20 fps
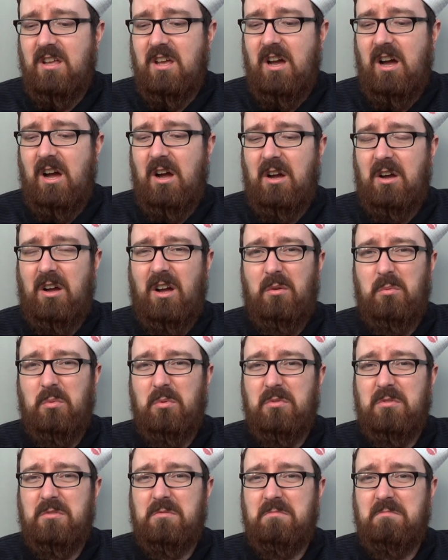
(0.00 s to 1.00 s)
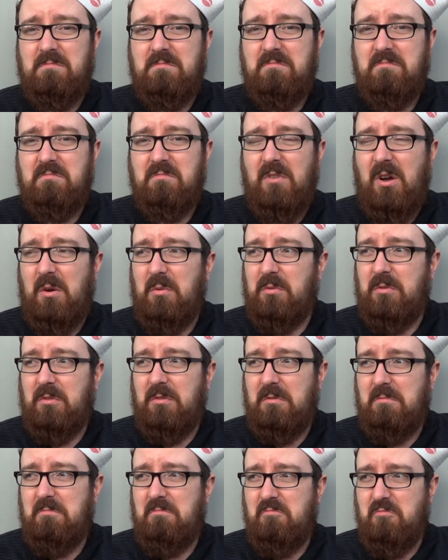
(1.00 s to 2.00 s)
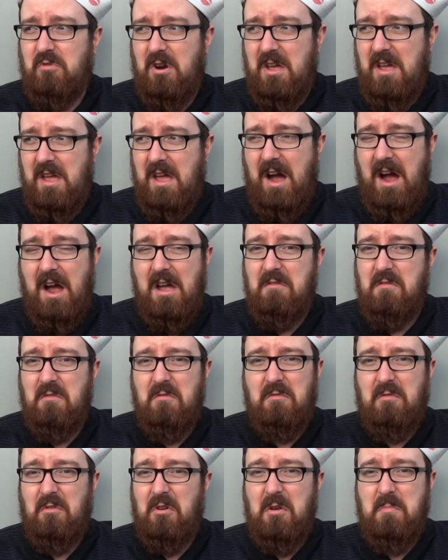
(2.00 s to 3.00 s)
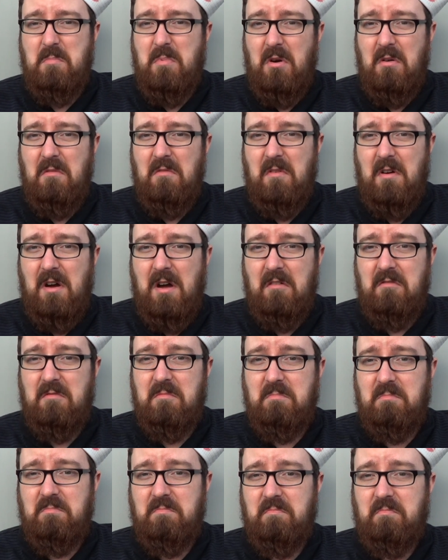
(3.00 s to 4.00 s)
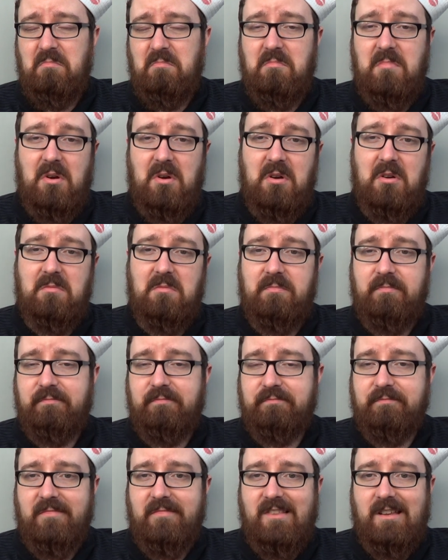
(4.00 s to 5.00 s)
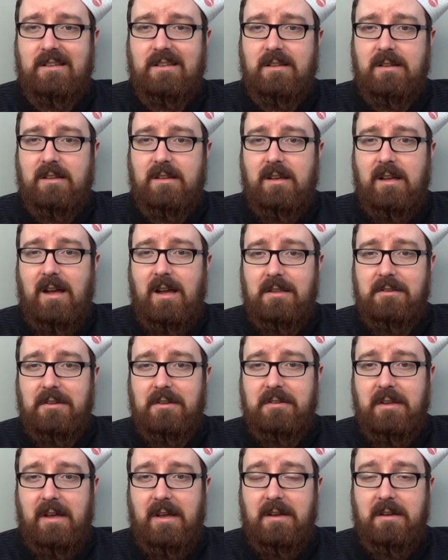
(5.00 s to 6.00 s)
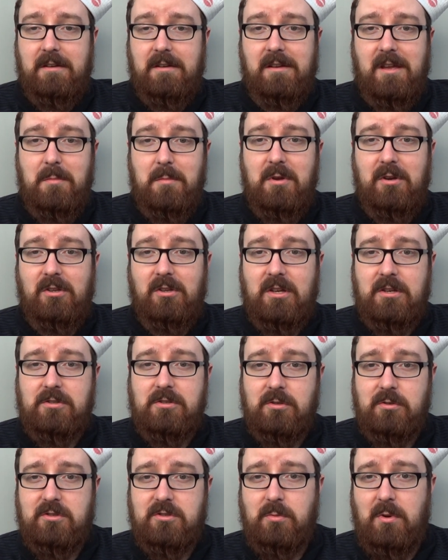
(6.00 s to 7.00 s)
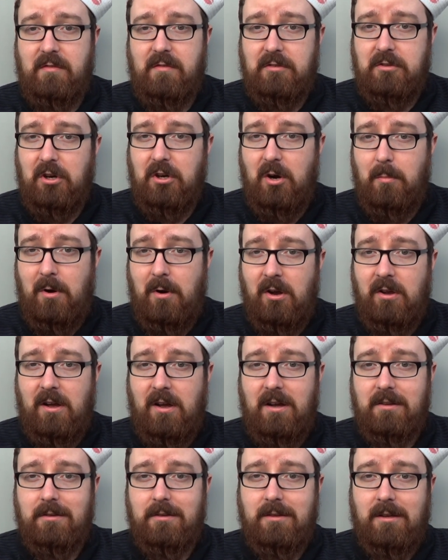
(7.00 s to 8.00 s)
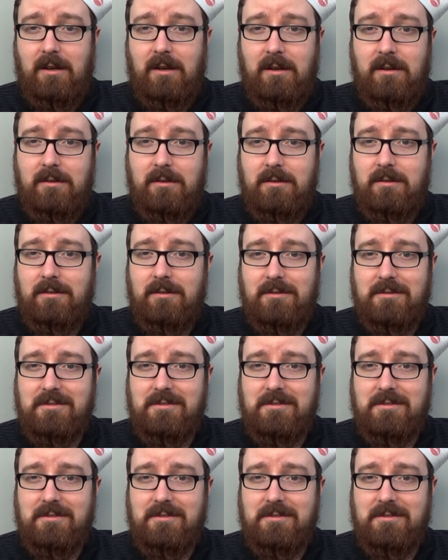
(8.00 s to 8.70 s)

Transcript: I would rate it higher than 3.5. But end of the day, give me a good excuse to wear my doorboy hat, didn't it?